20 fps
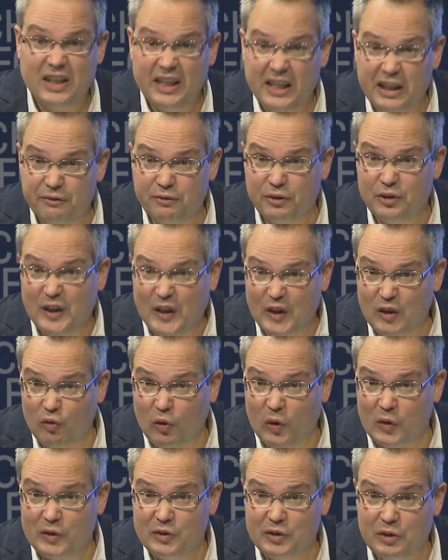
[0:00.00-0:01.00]
even the
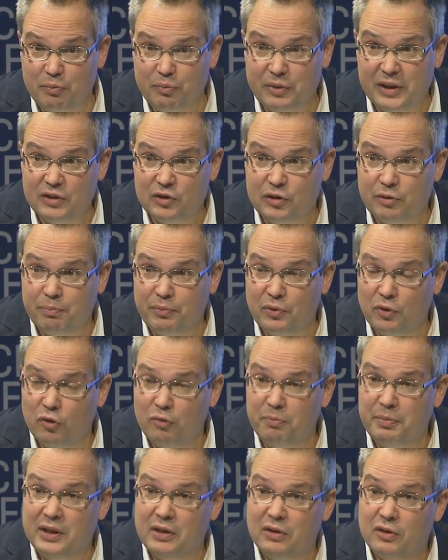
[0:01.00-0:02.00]
equality
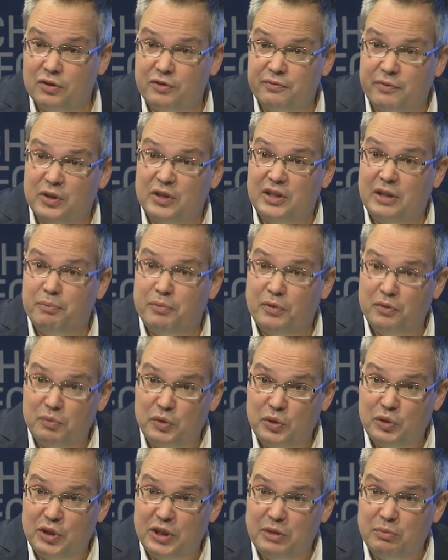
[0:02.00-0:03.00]
principle, because, for example, a
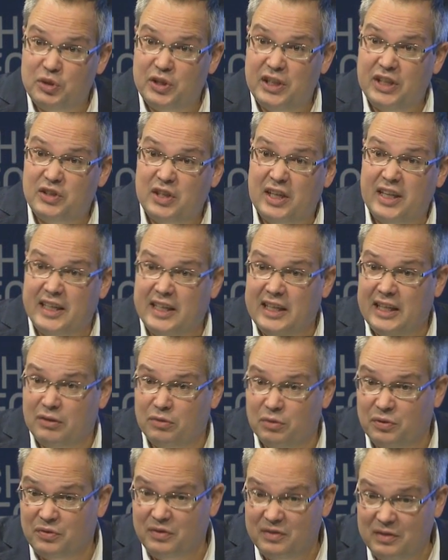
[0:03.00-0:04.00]
museum says, I
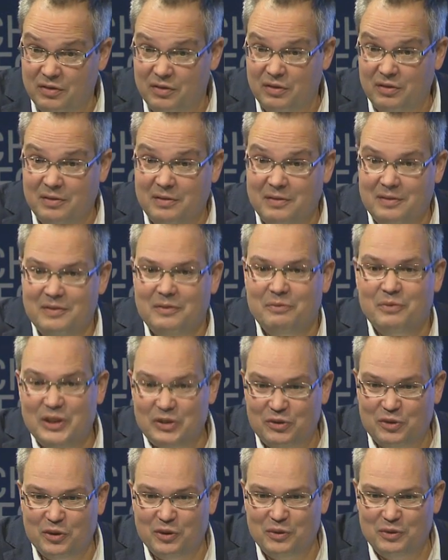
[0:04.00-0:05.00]
cannot
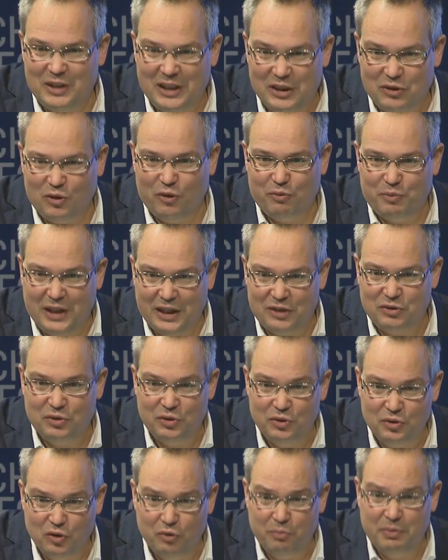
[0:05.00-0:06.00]
return this object
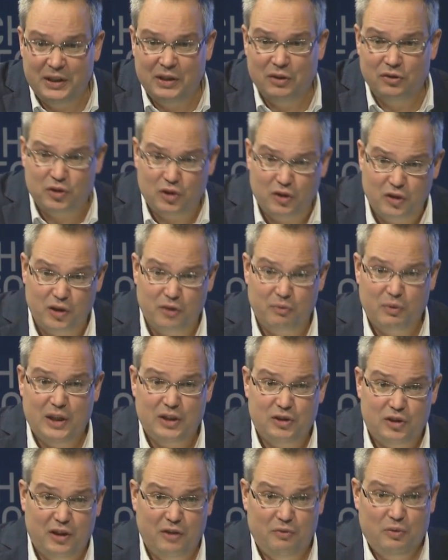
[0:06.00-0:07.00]
to you because
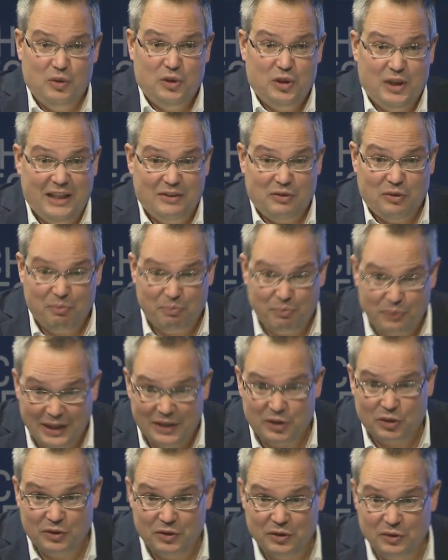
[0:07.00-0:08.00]
otherwise I would set a
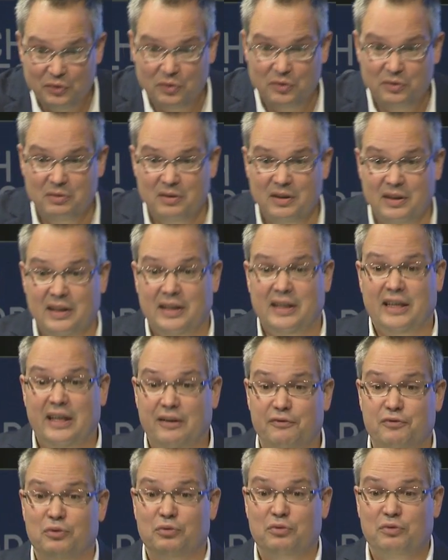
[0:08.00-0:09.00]
precedent and I
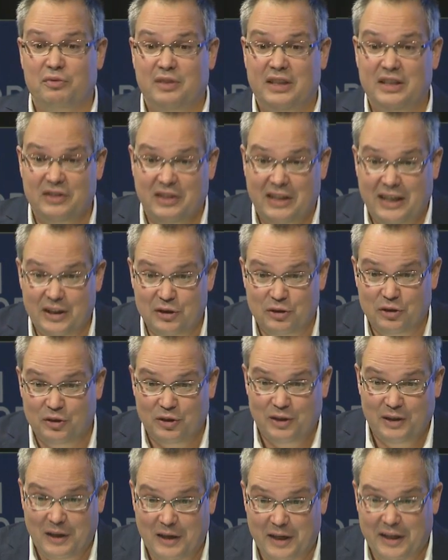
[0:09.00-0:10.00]
have to treat
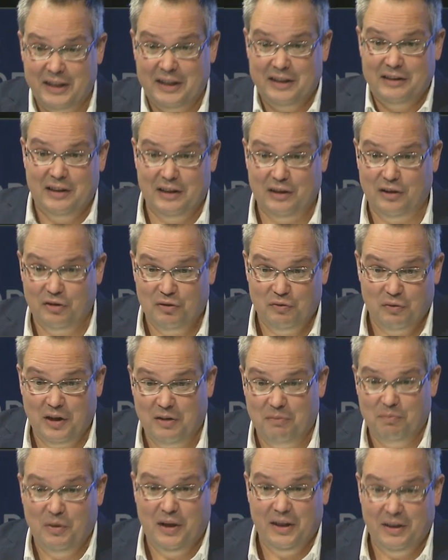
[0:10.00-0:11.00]
cases alike and then I, I,
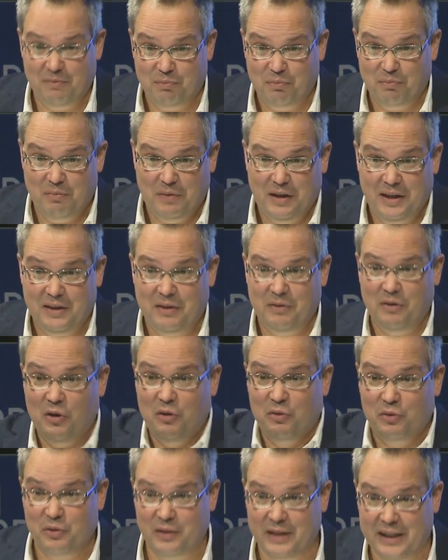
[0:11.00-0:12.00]
uh, my, my
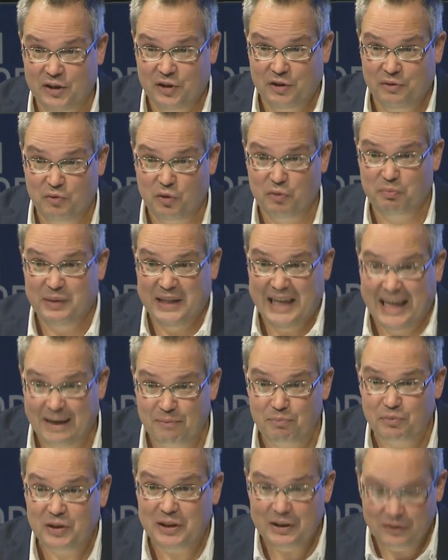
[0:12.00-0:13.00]
whole collection would be
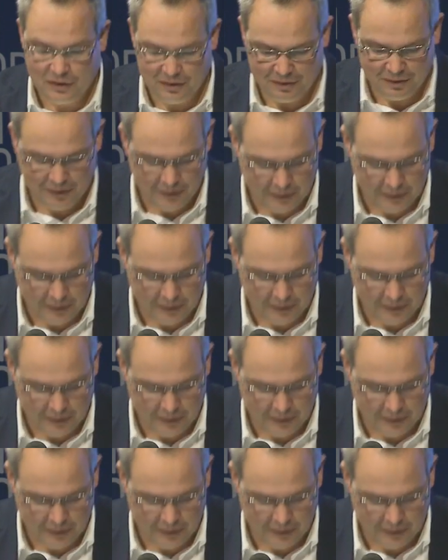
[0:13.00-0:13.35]
emptied.